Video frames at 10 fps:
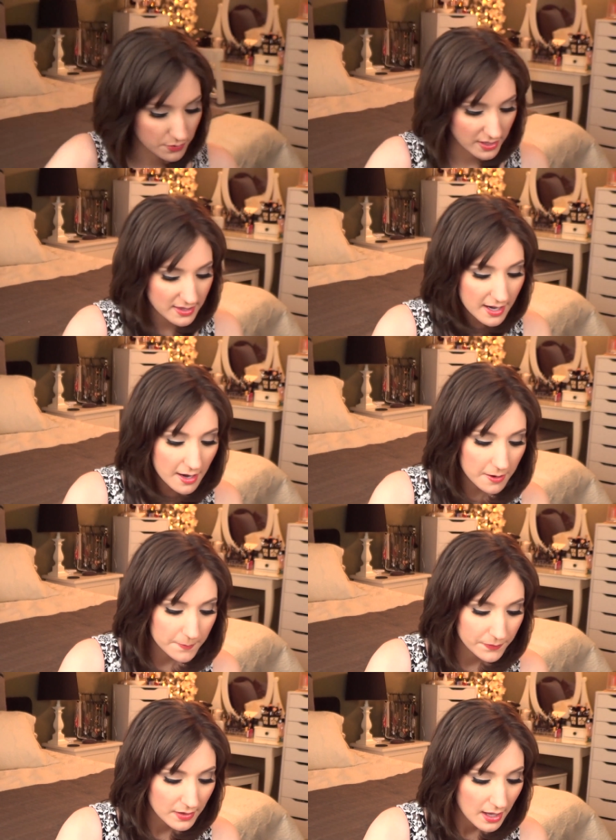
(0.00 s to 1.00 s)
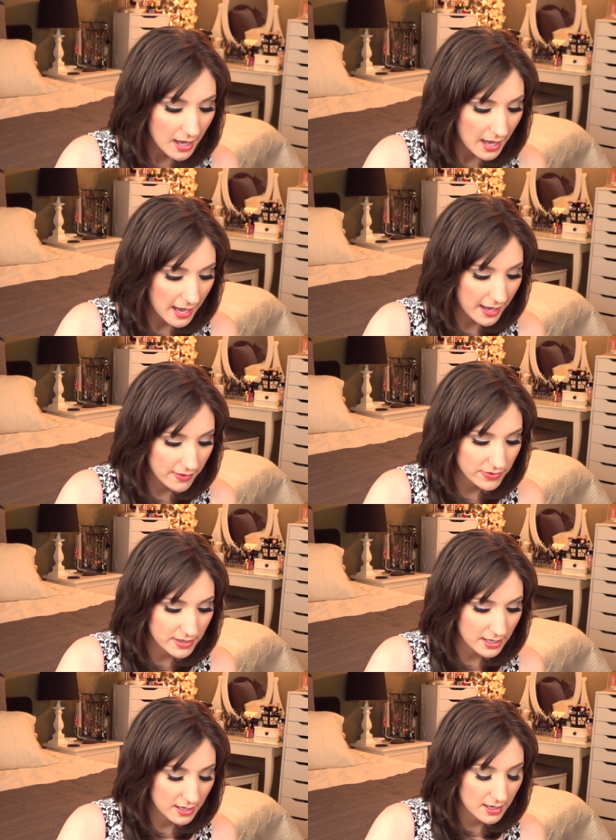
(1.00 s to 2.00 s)
is right there. And
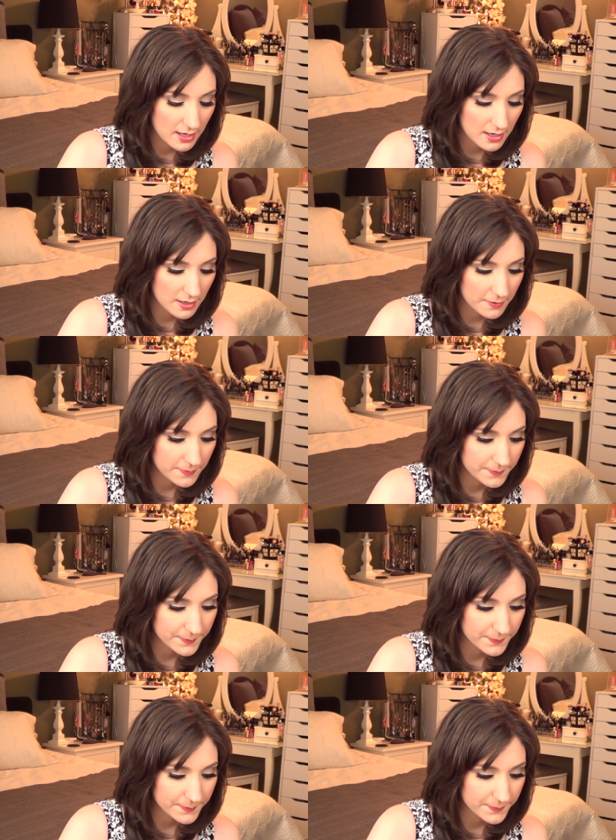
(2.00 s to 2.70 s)
then,